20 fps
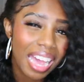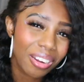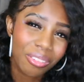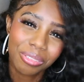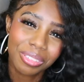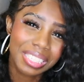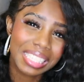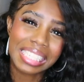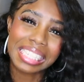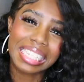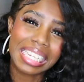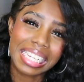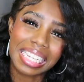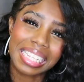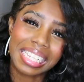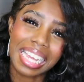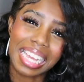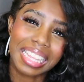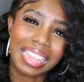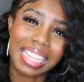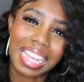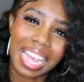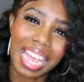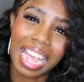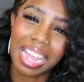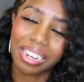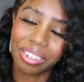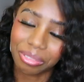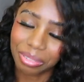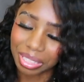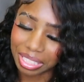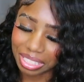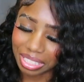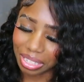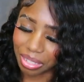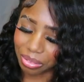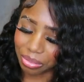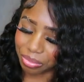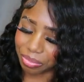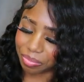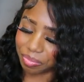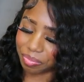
I don't see it like that. I really don't.